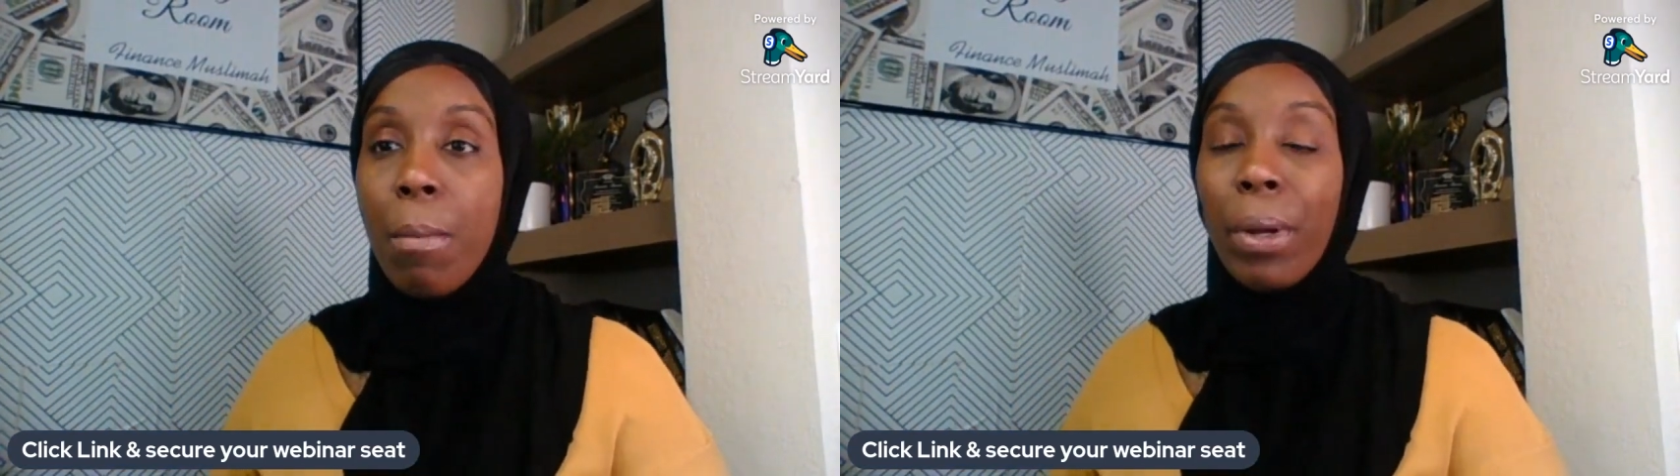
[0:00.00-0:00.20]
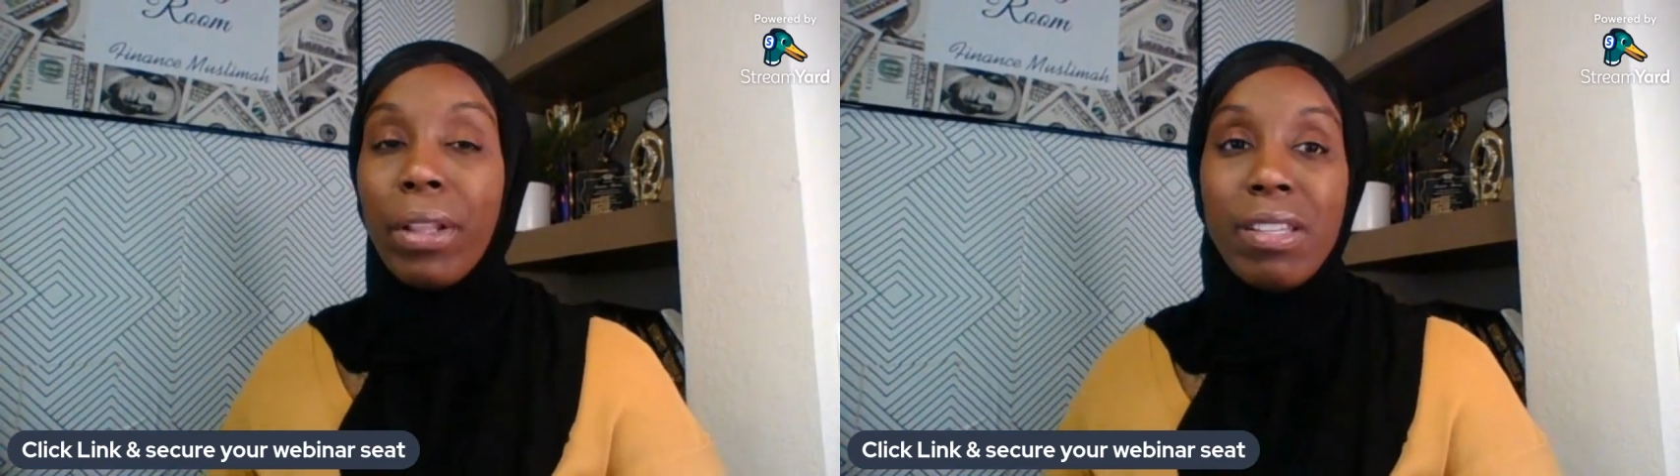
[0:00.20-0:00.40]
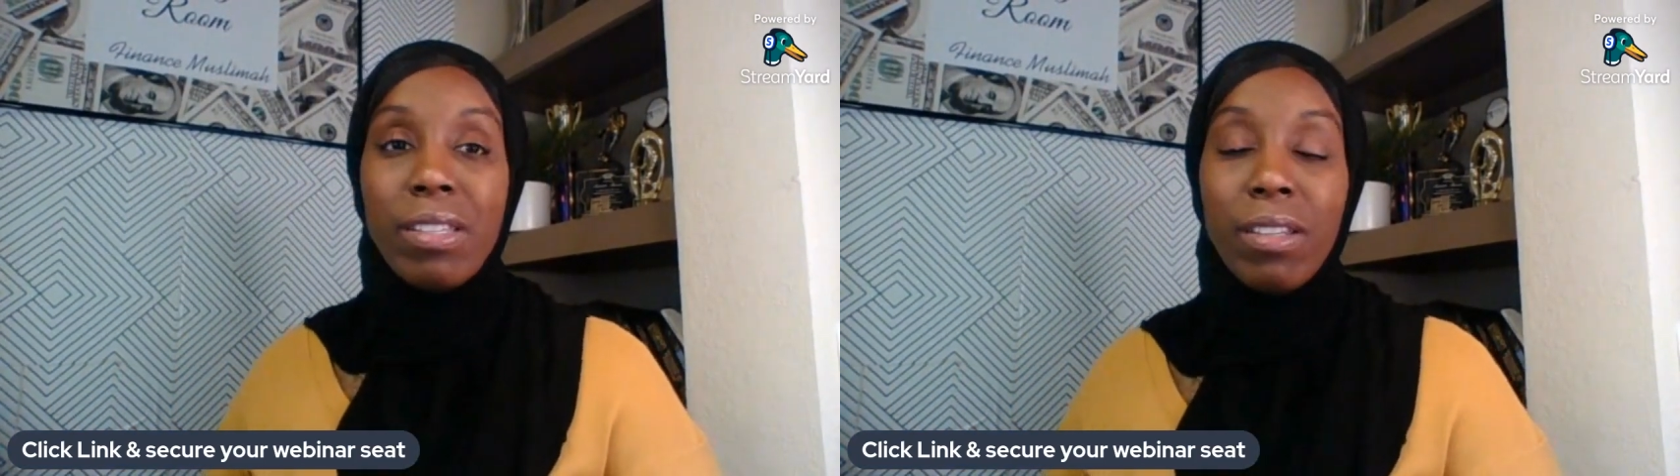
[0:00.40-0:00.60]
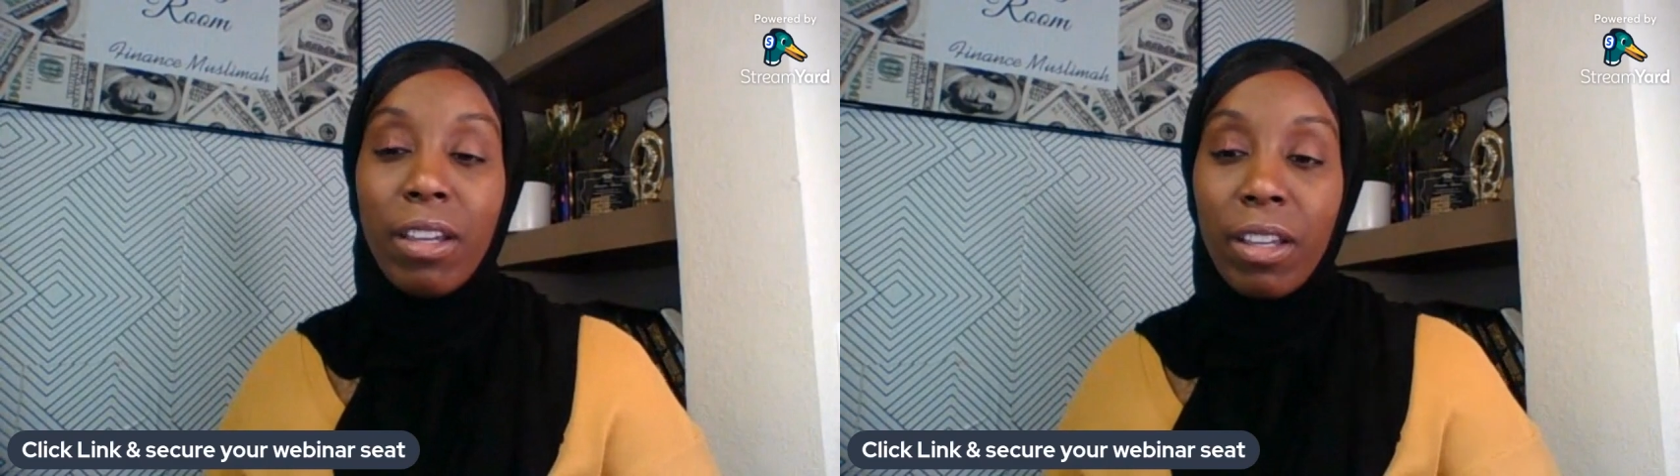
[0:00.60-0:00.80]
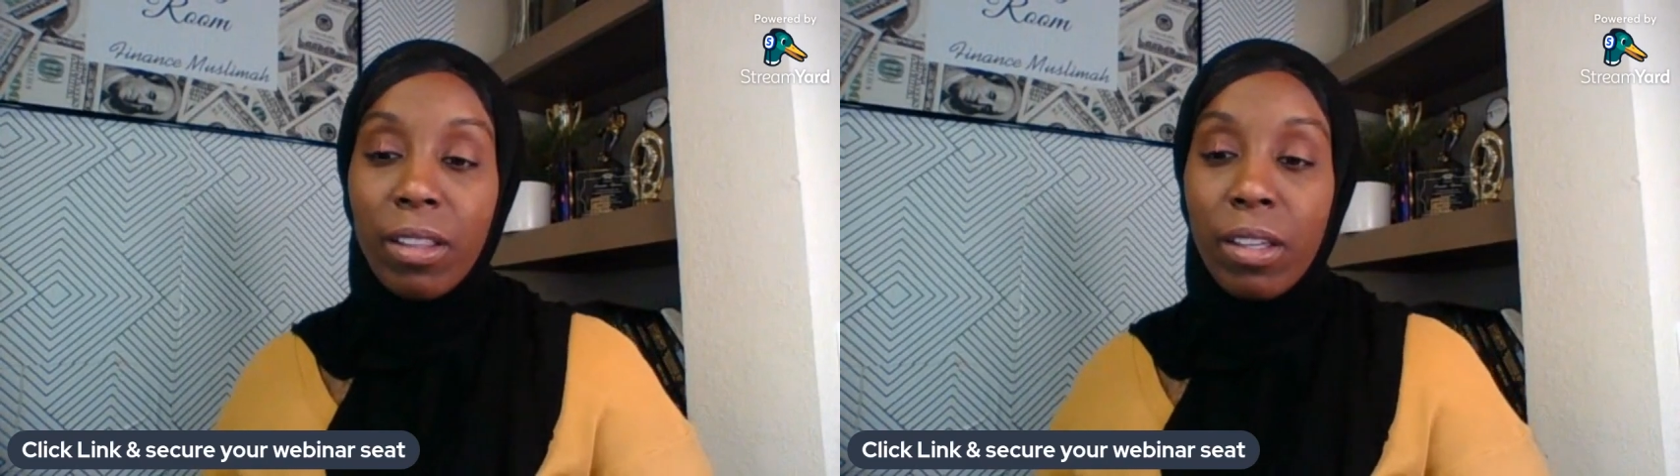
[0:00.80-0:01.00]
But then
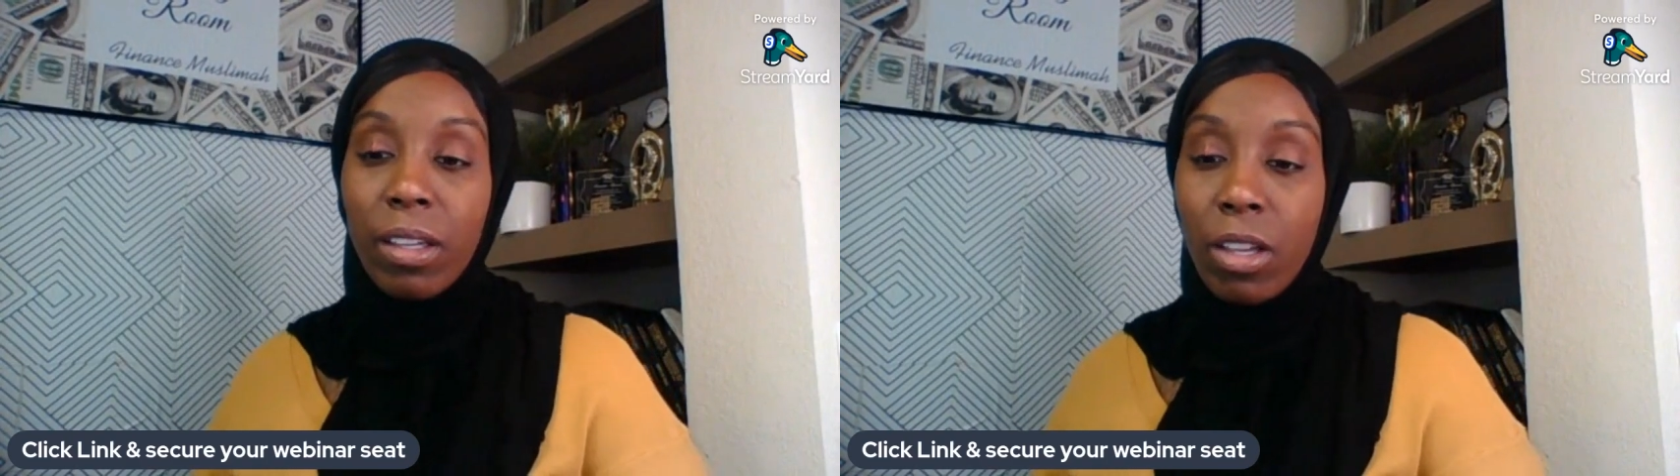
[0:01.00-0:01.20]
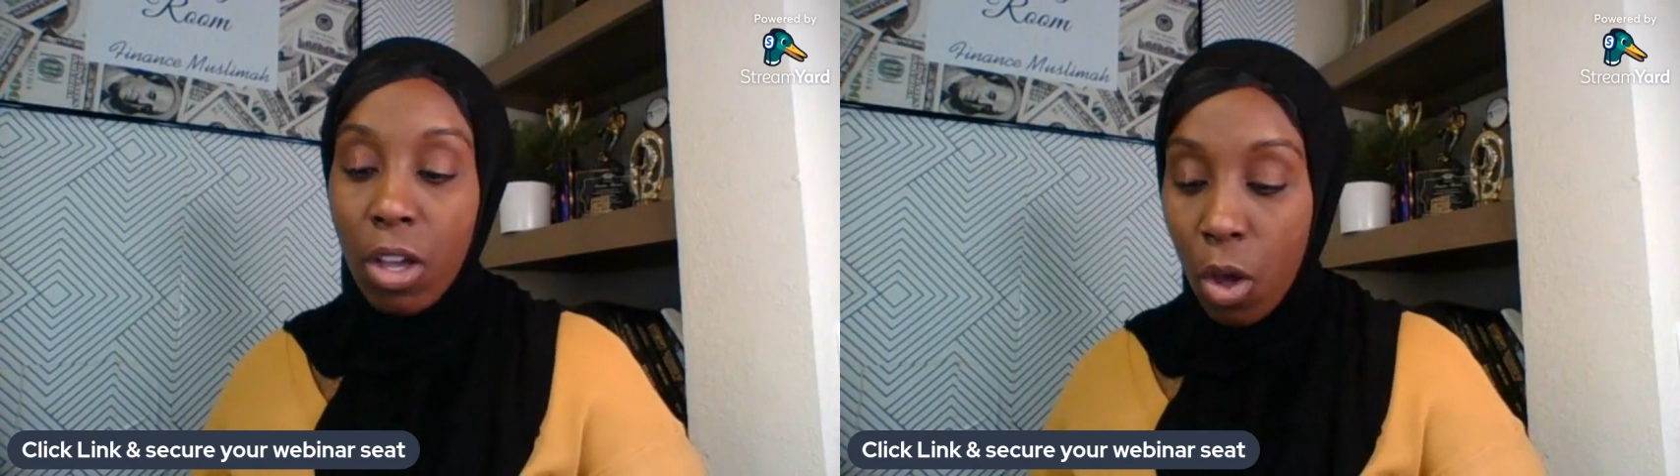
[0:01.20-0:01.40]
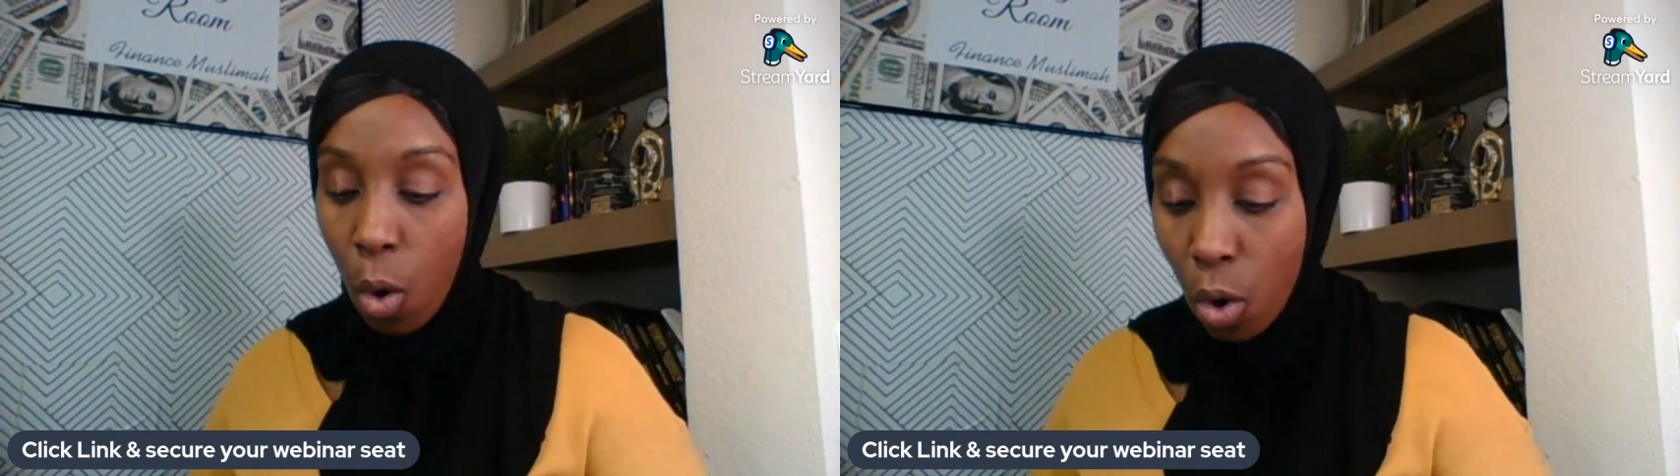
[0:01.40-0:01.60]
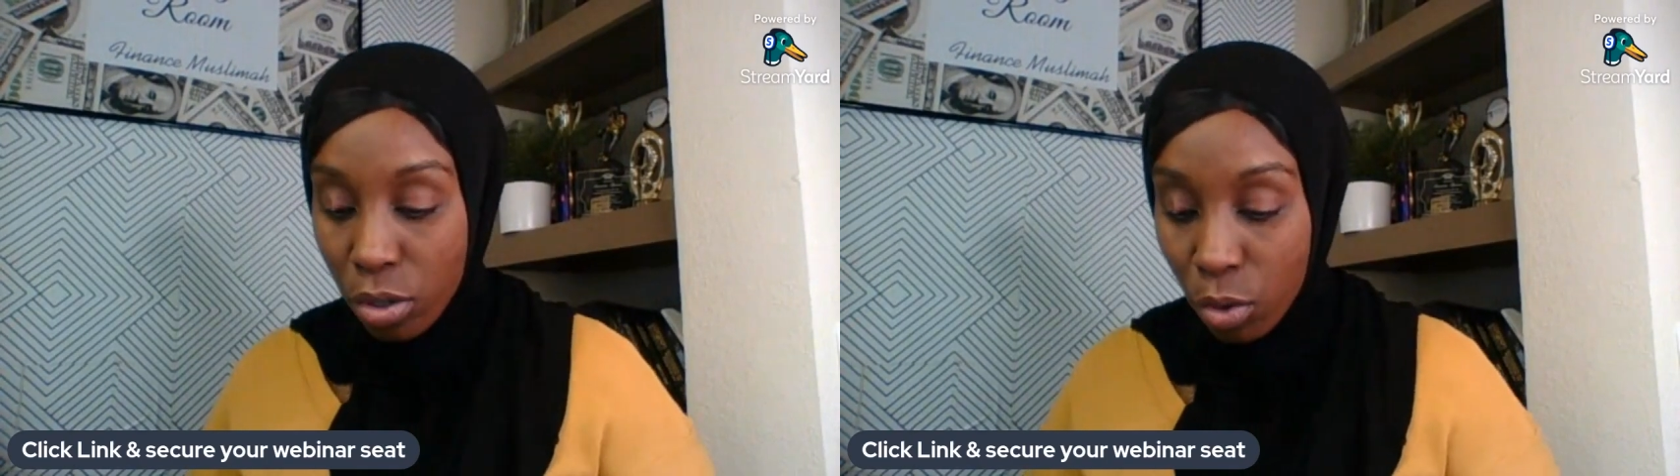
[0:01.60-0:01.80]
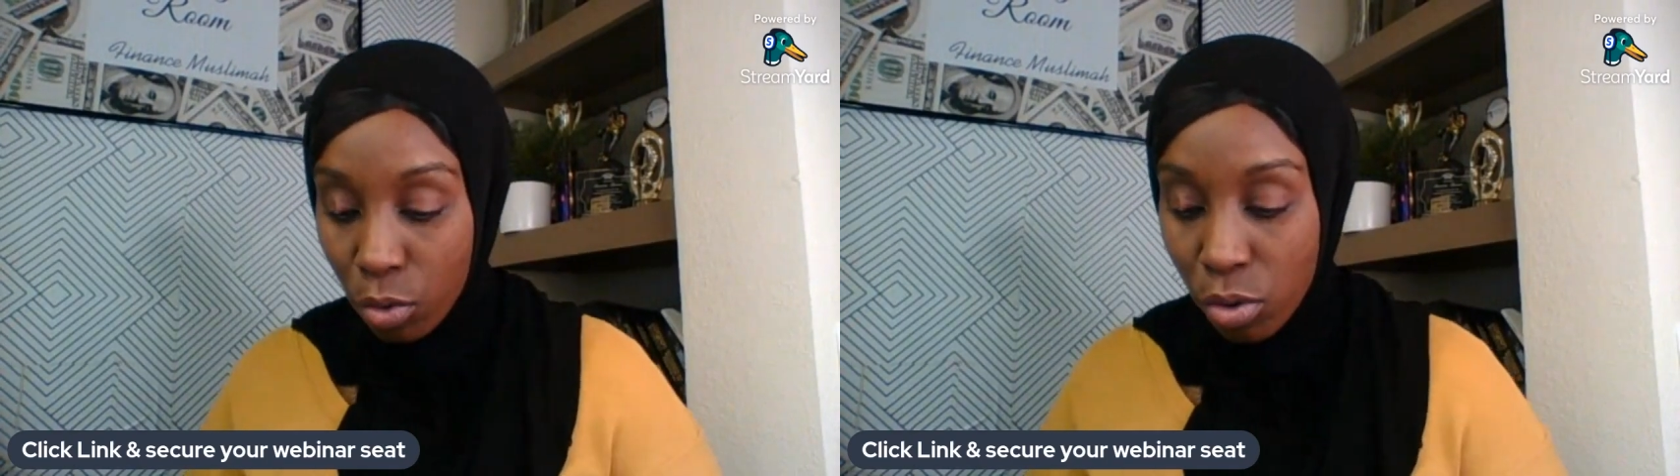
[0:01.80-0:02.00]
secondly,
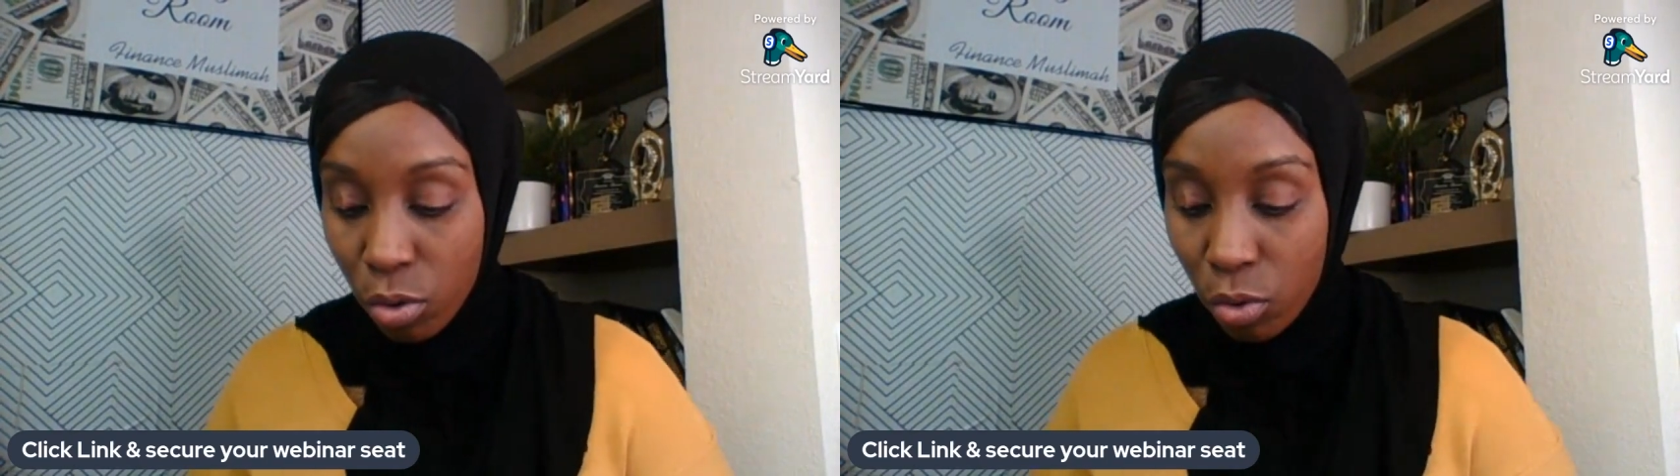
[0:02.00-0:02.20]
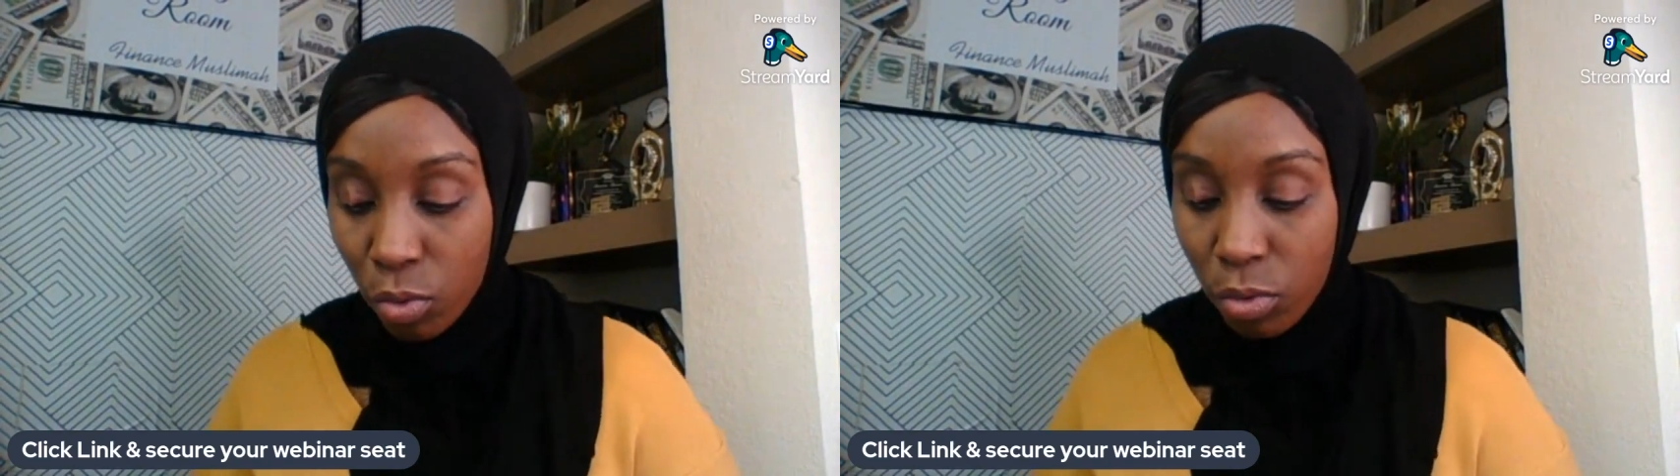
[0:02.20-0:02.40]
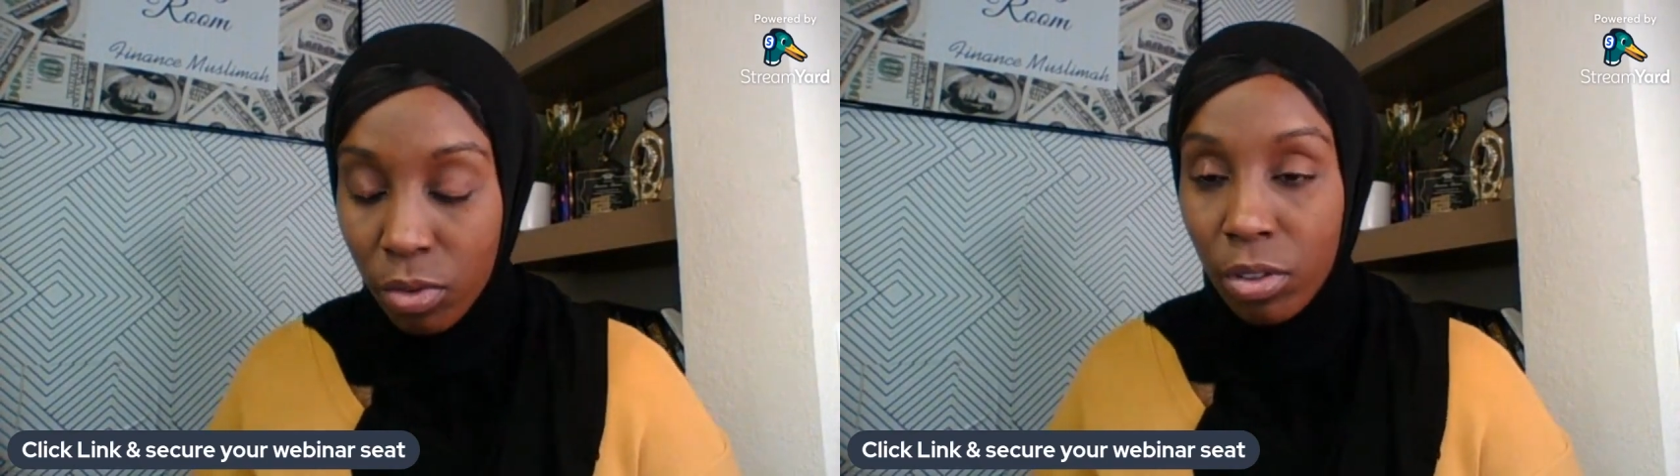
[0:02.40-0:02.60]
also to